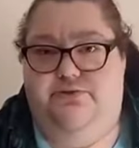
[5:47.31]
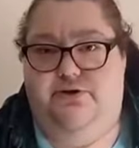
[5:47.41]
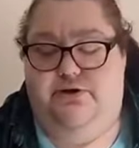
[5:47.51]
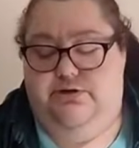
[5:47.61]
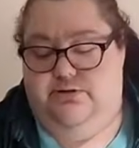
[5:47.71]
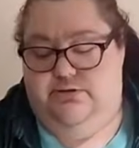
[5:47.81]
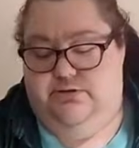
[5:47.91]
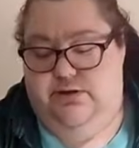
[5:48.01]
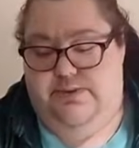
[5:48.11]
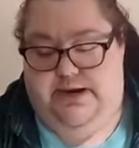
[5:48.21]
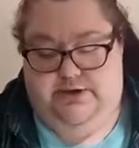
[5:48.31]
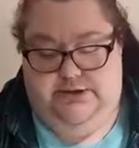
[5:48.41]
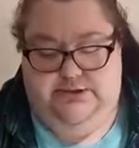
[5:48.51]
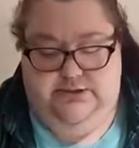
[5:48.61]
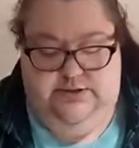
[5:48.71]
of all the
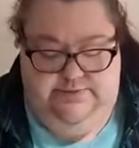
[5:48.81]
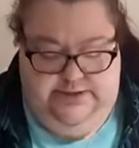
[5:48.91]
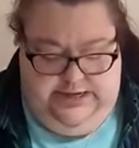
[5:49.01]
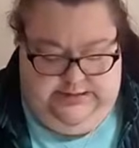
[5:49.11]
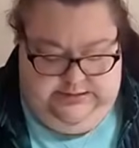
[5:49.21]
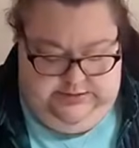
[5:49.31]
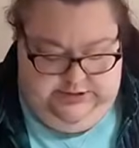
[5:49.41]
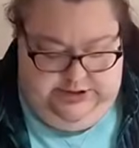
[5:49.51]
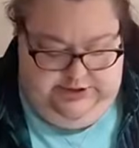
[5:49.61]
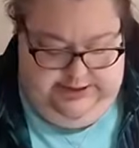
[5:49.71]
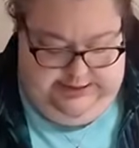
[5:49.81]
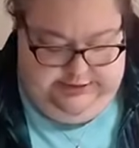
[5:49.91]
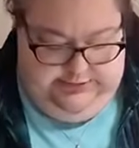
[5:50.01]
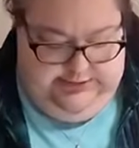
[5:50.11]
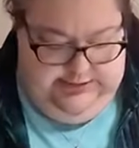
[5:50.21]
patterns of these so you can
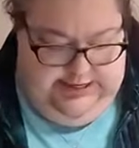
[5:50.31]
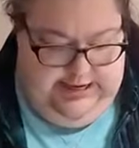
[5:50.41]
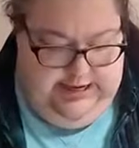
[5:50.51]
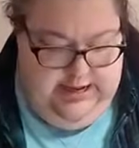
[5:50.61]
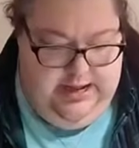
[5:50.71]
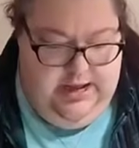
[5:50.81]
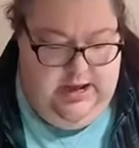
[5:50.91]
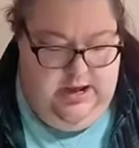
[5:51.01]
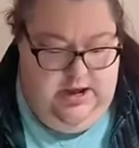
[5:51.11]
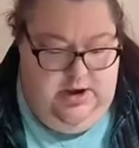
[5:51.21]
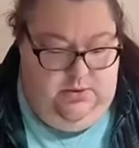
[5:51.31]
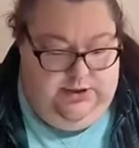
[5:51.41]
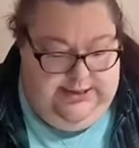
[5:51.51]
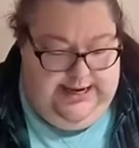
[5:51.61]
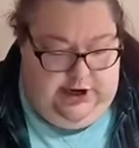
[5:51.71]
actually see
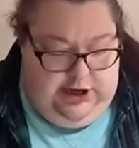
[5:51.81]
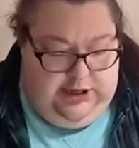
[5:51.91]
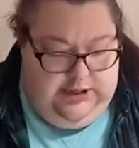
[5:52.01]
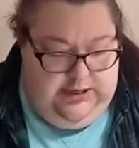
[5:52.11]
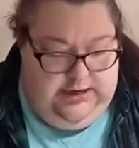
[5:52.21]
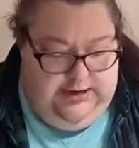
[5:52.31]
what they are,